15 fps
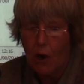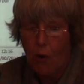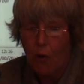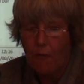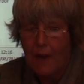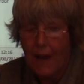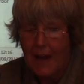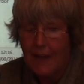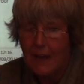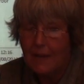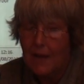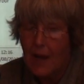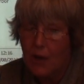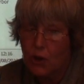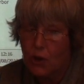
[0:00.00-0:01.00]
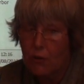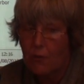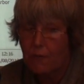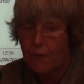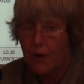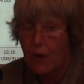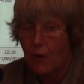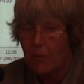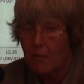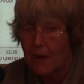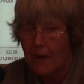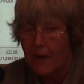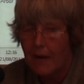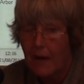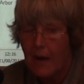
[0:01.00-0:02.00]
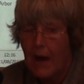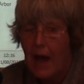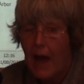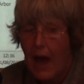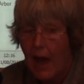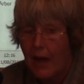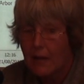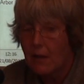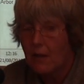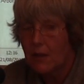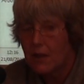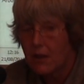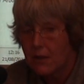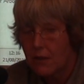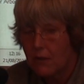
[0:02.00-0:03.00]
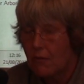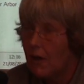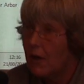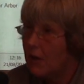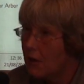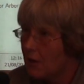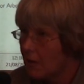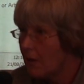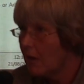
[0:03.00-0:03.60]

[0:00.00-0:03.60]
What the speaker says: of any natural phenomena, analog discrete,